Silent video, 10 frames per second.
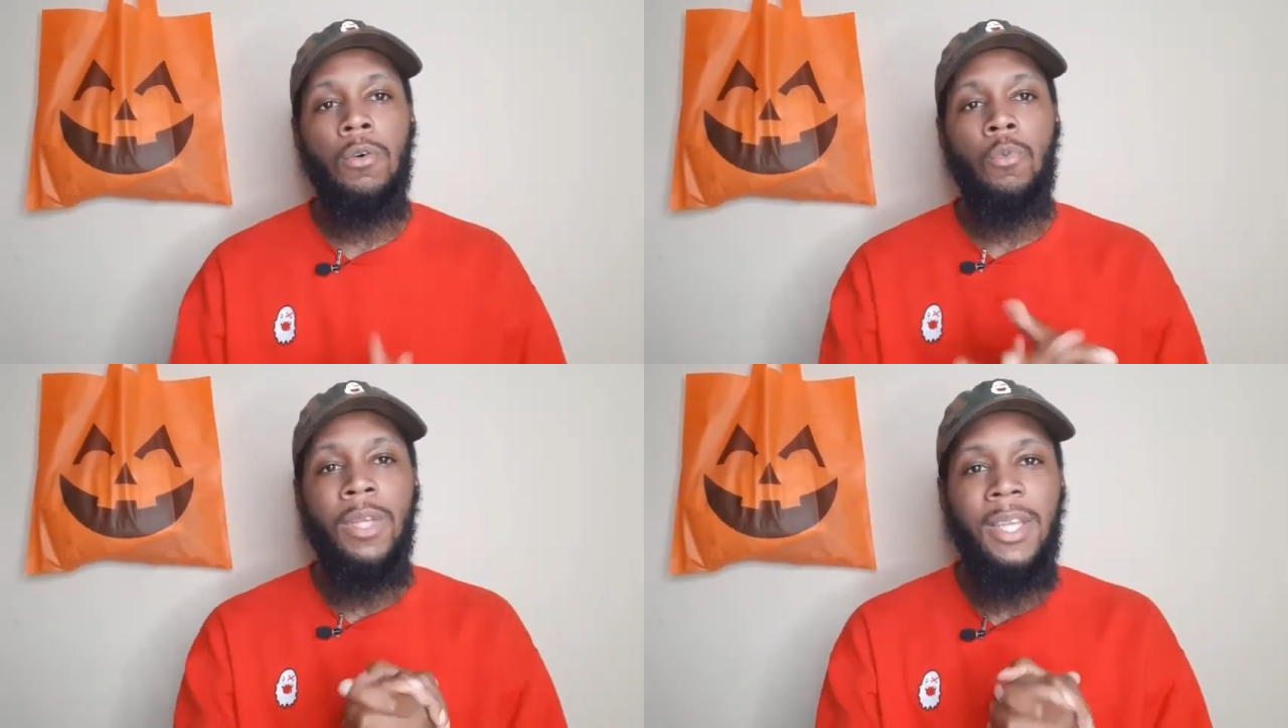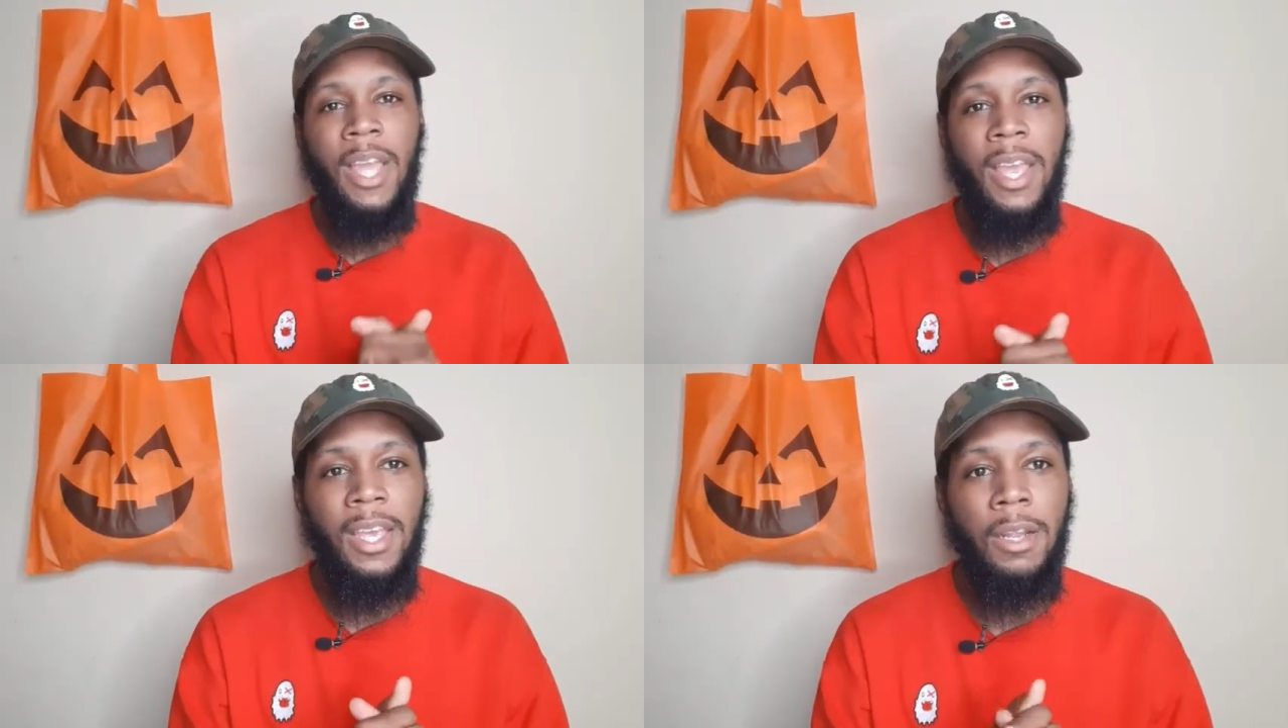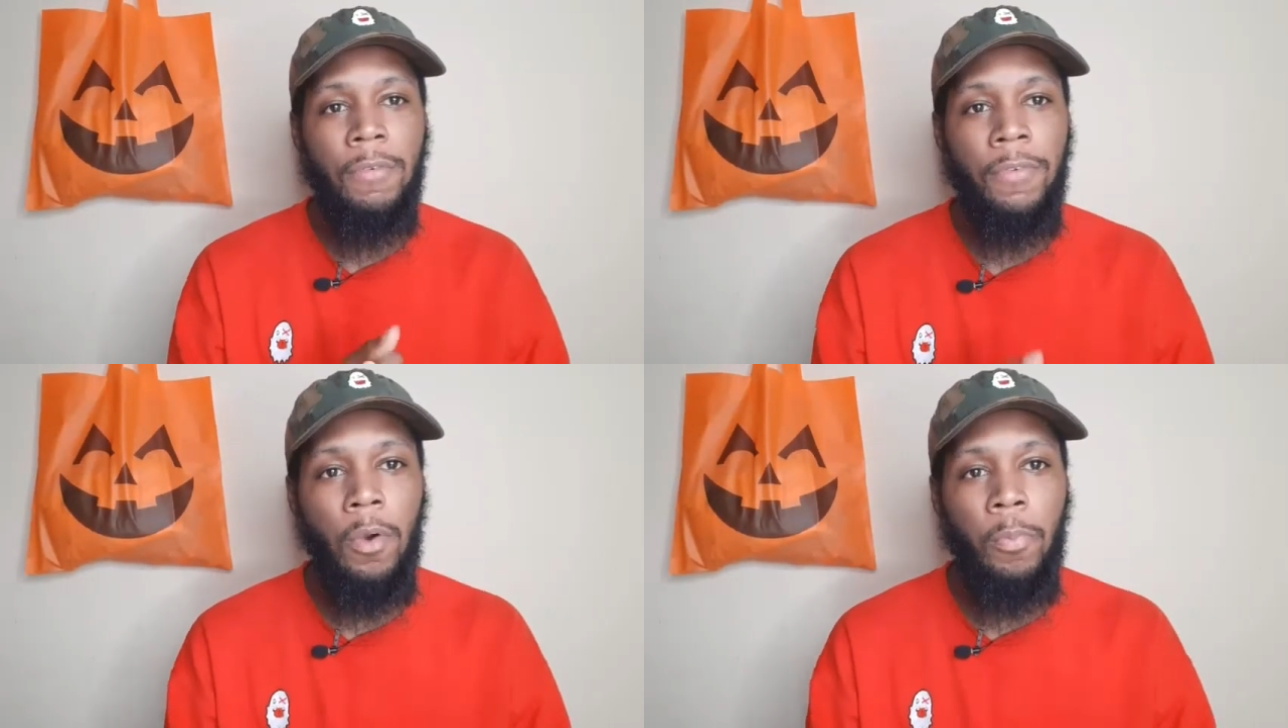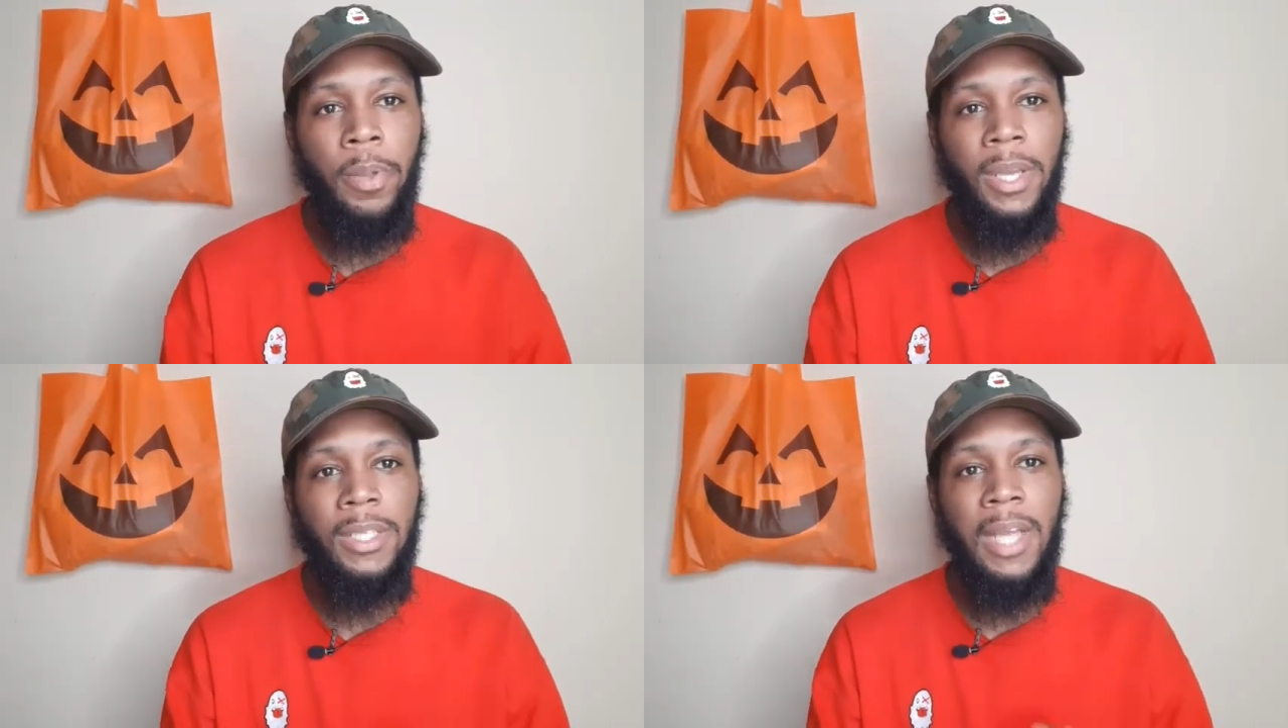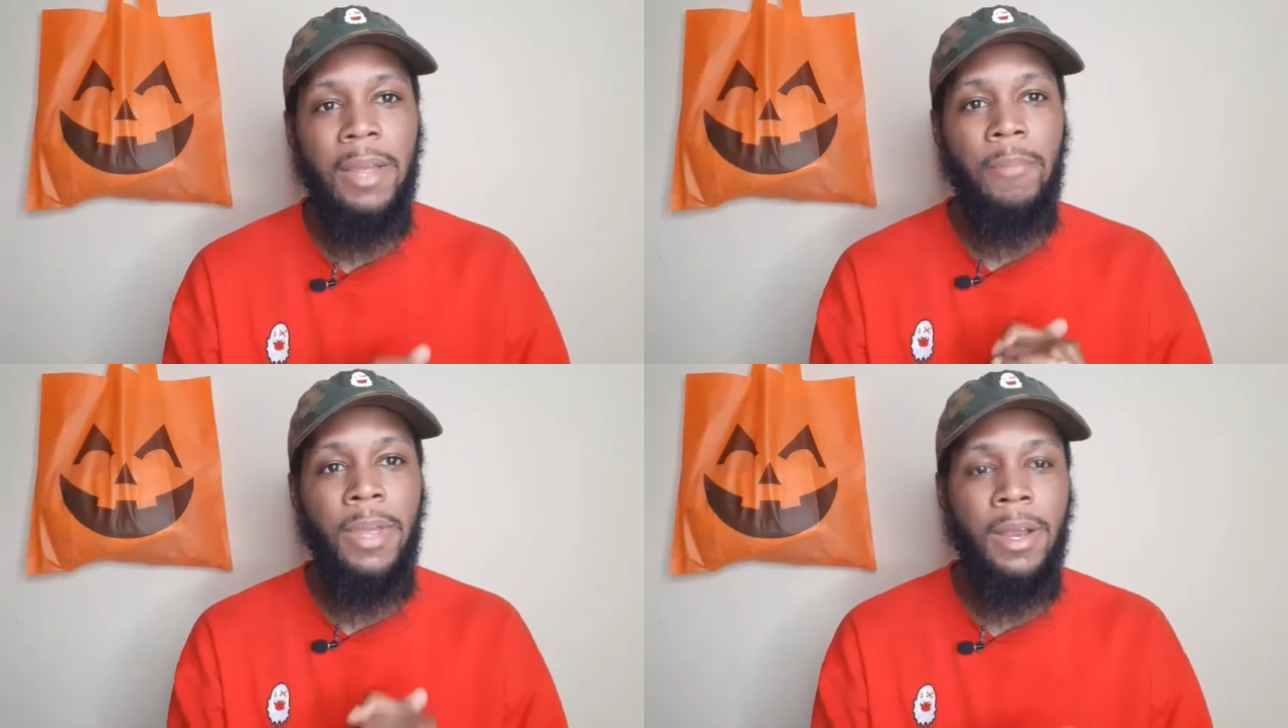Week 8 NFL Picks. I
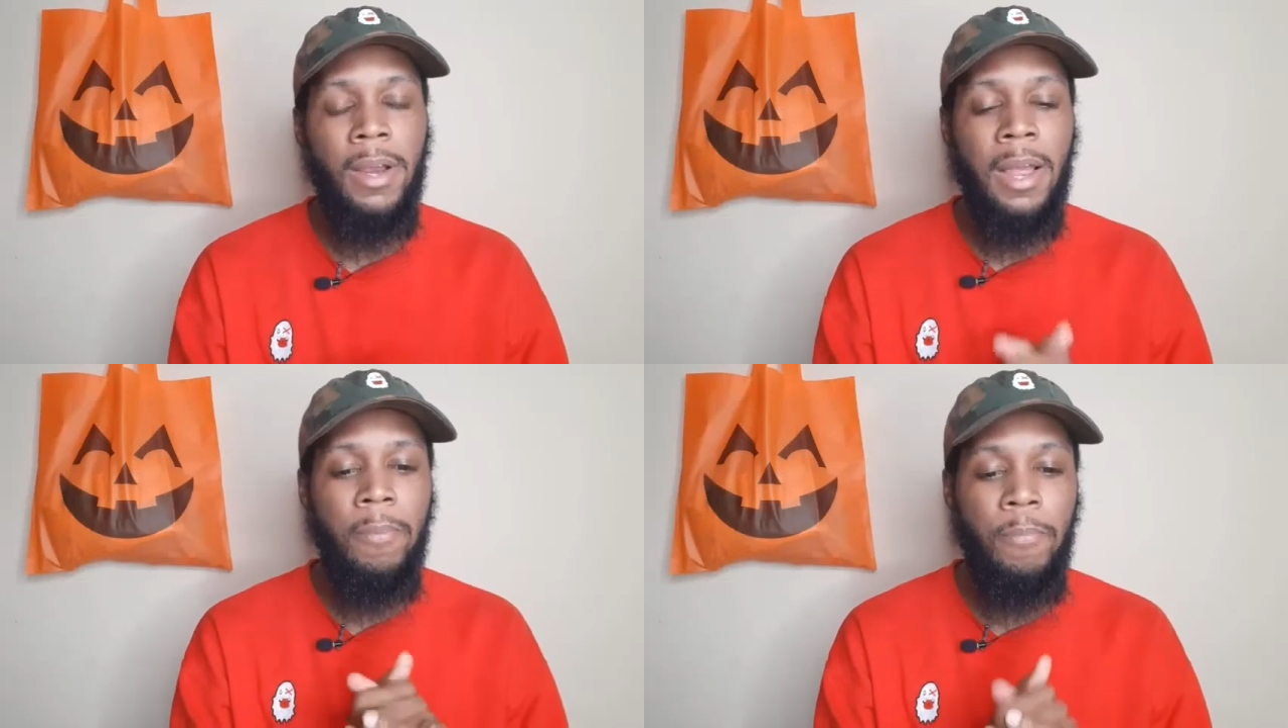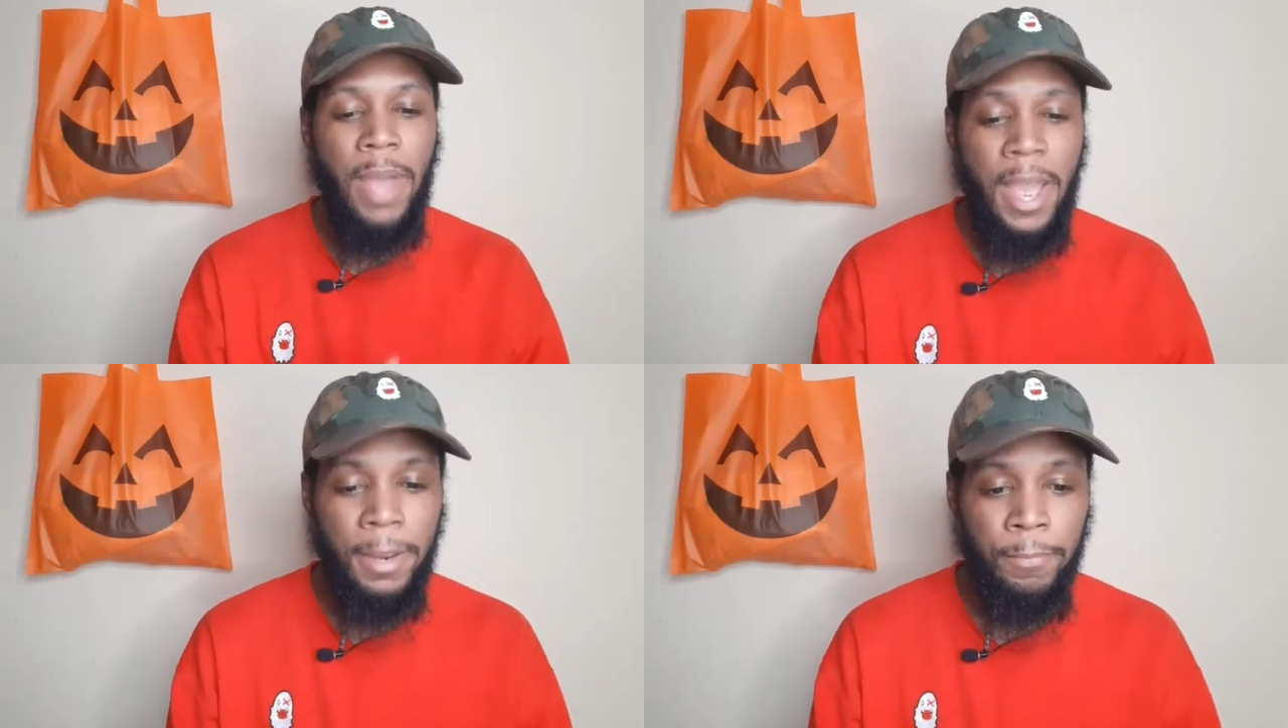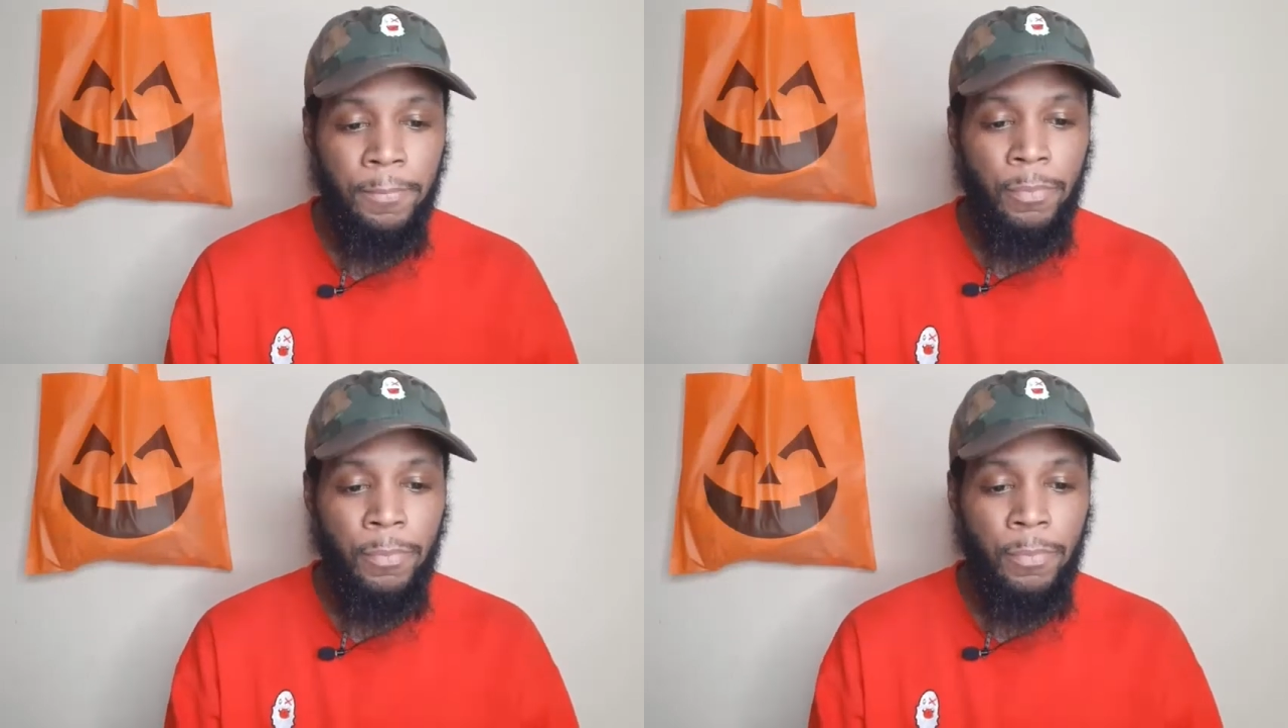am here. I am back.